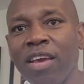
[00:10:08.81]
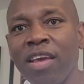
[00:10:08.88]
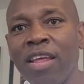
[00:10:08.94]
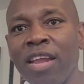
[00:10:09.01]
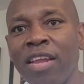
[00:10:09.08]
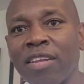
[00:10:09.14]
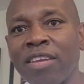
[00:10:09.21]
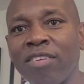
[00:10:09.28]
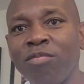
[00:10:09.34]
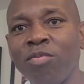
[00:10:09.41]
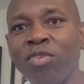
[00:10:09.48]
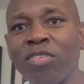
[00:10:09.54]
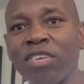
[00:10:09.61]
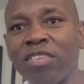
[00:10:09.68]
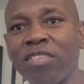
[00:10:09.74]
and because
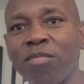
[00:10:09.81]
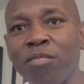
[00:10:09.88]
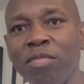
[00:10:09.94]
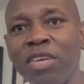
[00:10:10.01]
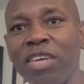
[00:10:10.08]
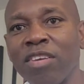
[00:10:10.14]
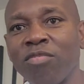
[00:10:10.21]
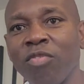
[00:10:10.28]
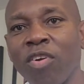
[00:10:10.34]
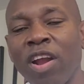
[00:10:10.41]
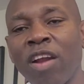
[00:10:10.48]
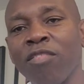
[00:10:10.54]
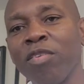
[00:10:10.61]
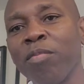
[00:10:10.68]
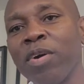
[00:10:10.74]
music to me is for
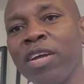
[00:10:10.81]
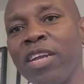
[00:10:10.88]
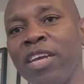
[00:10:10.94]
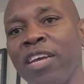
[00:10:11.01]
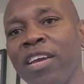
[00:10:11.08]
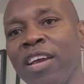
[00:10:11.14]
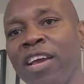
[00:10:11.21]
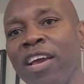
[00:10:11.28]
everybody